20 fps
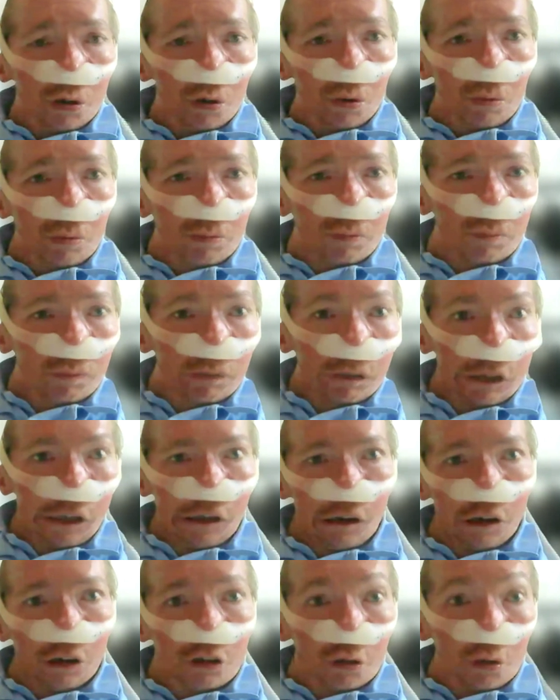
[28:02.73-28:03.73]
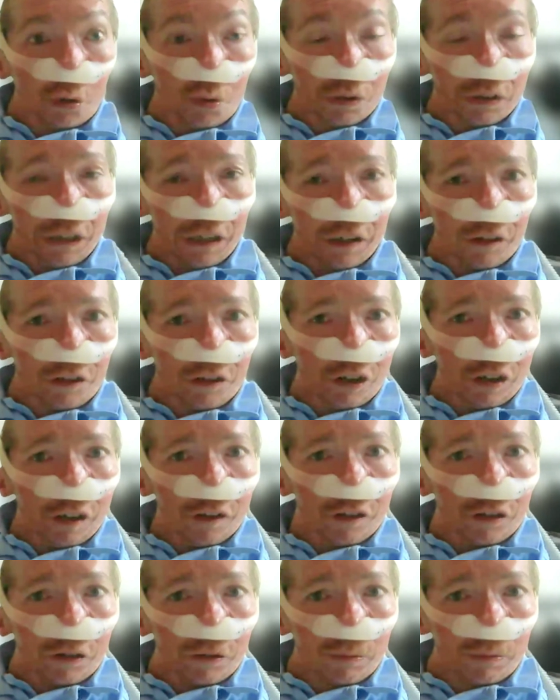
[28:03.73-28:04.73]
to large
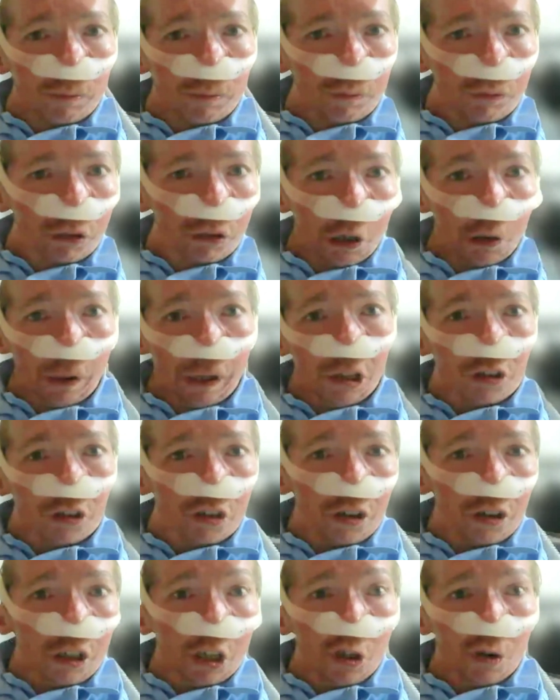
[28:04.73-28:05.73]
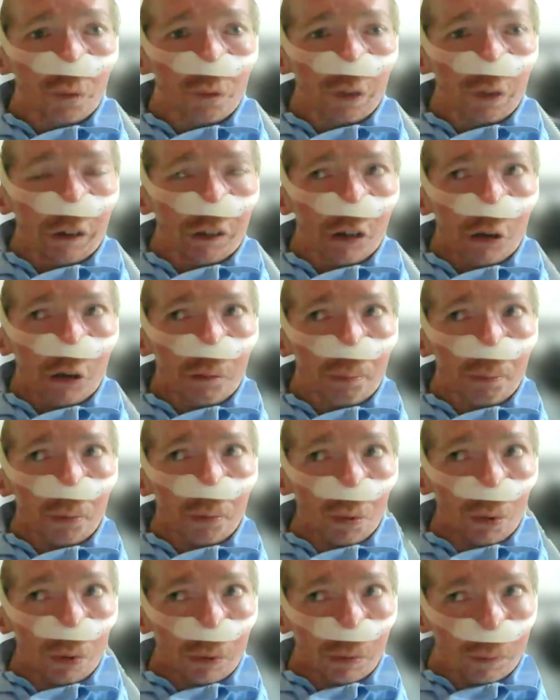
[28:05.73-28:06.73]
audiences. So EGU, for
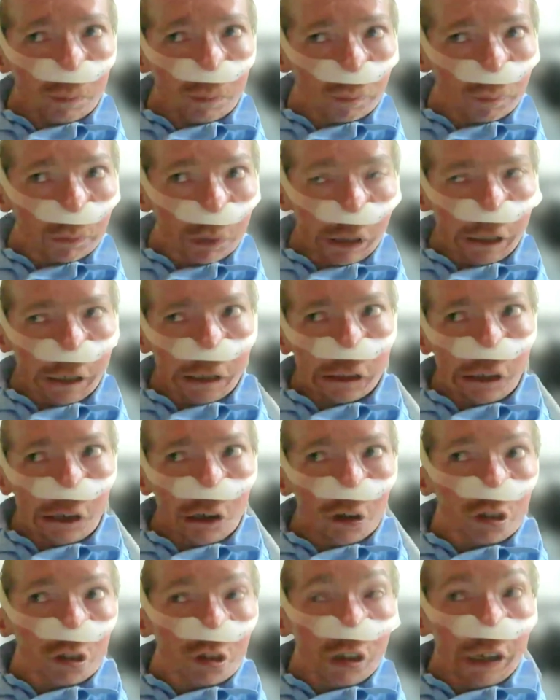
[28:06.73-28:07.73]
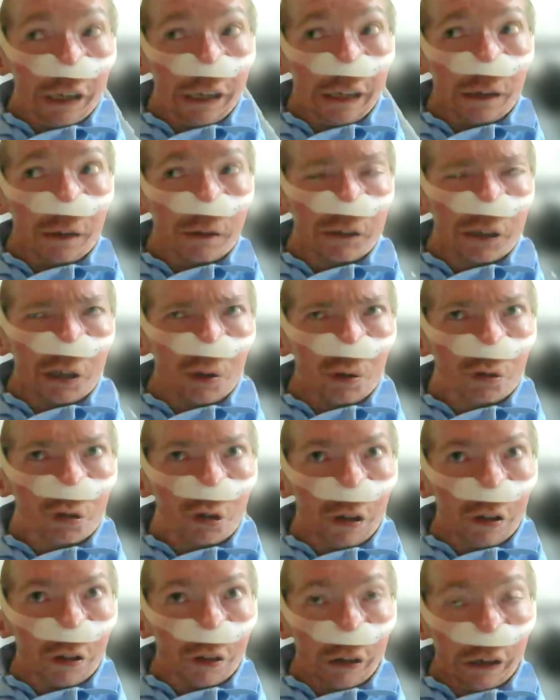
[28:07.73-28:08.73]
example, last year, no,
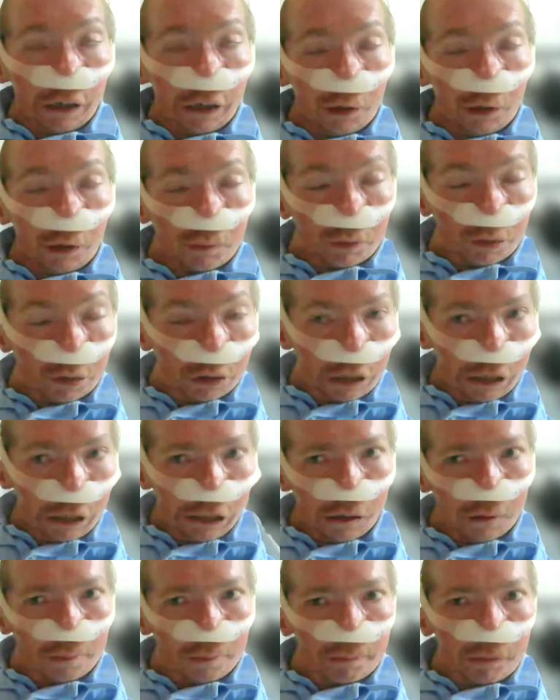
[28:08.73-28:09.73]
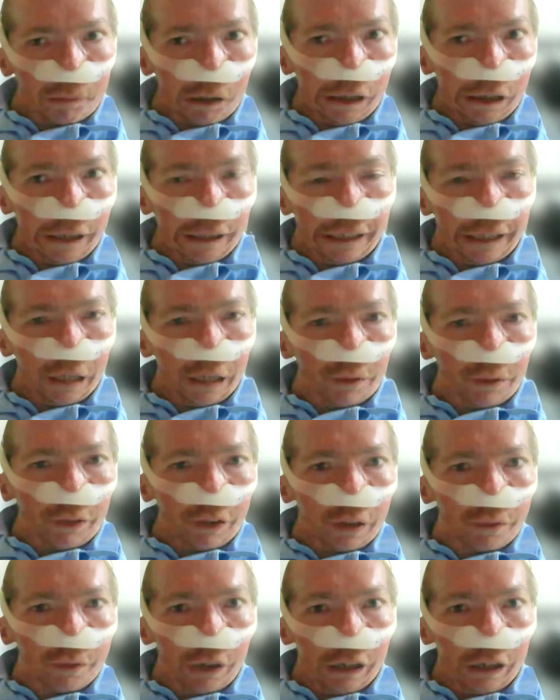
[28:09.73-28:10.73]
2 years ago, I gave
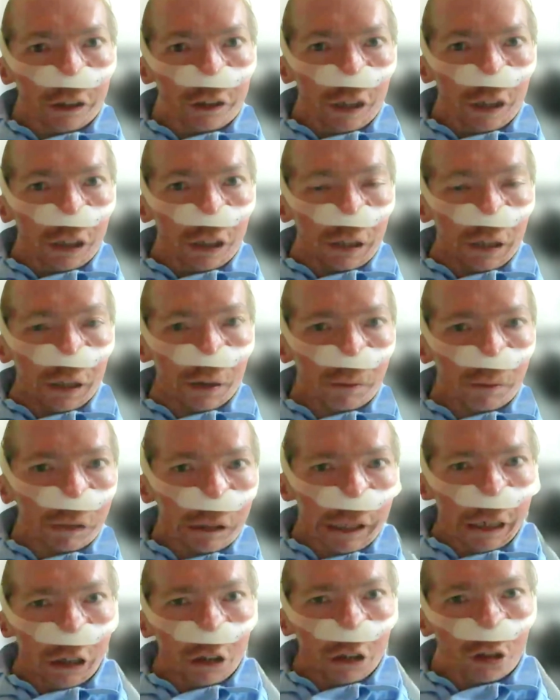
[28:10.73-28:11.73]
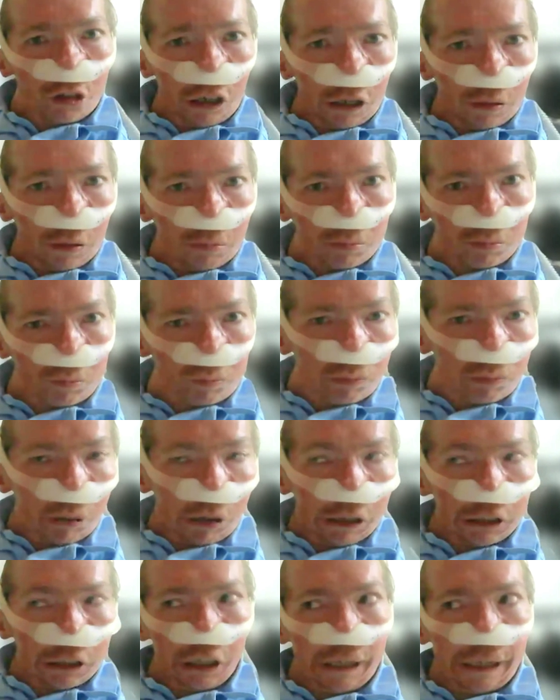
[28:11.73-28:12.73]
an invited lecture.
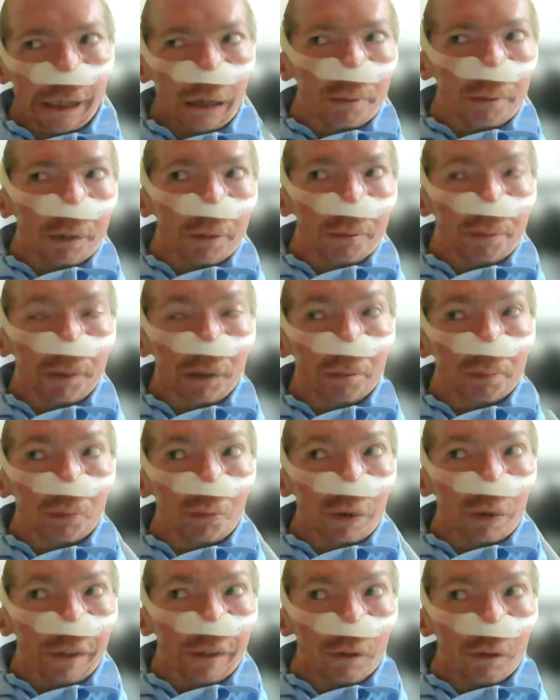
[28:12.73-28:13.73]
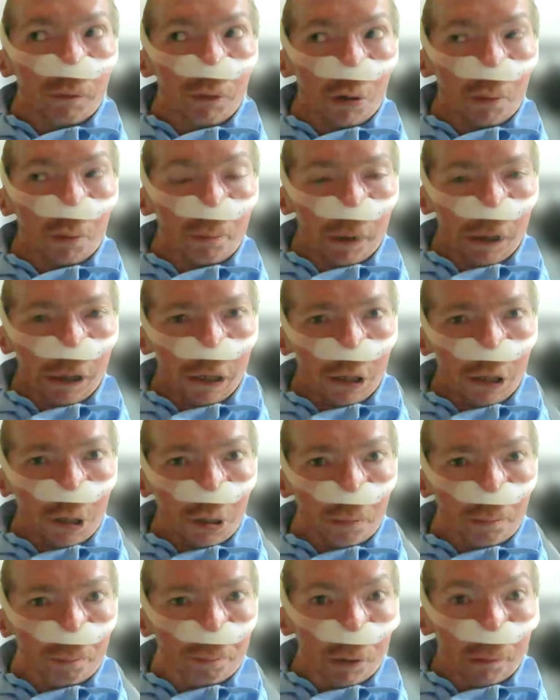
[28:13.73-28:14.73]
I don't know how many people were in the room, but
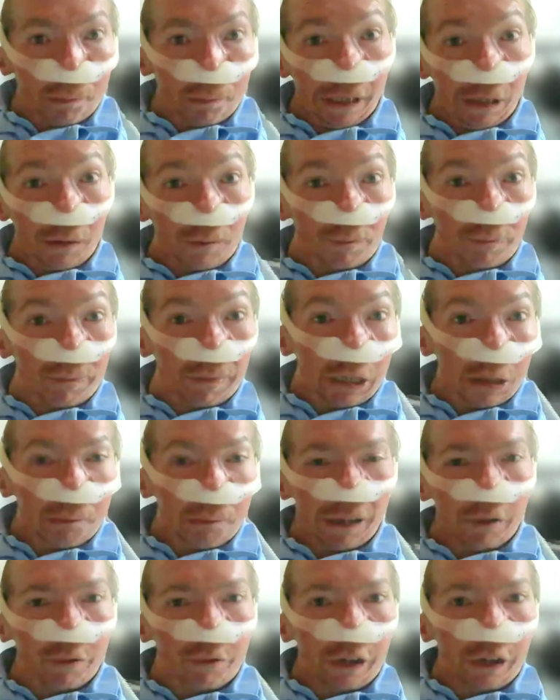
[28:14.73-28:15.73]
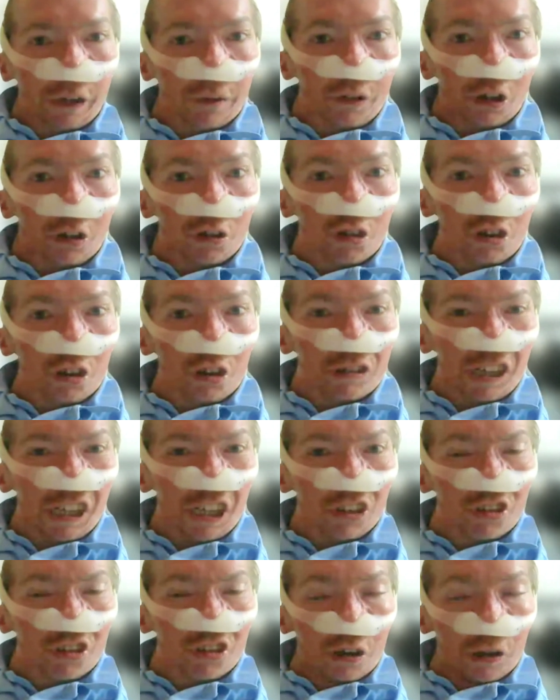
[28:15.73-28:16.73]
probably about
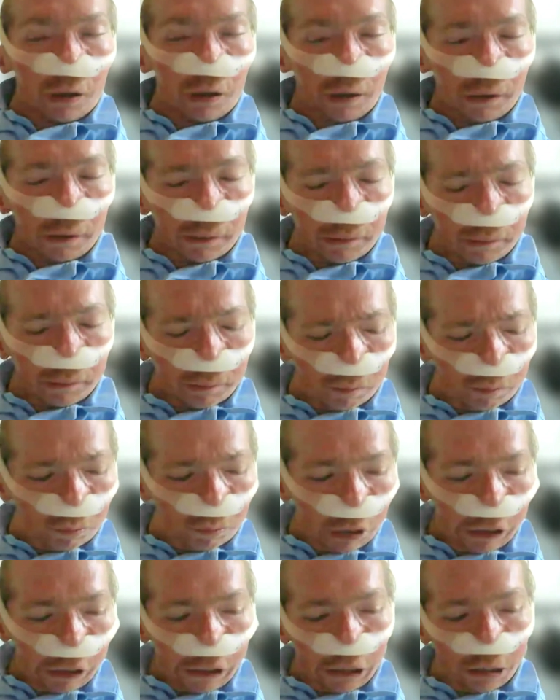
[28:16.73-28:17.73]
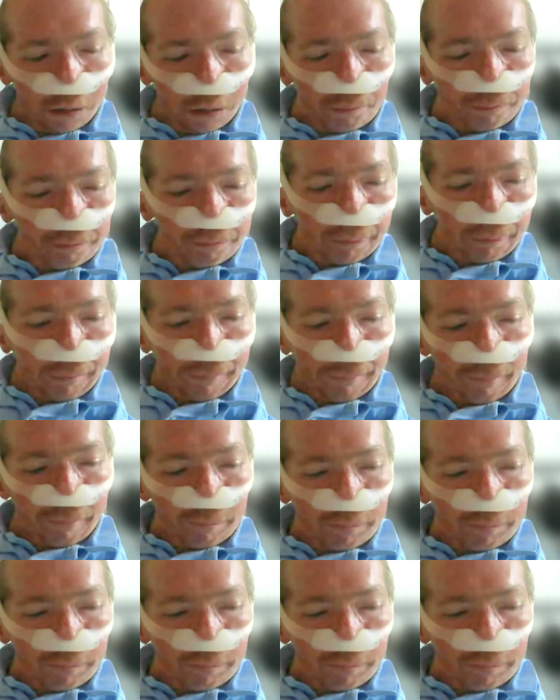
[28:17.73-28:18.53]
500-ish. Um,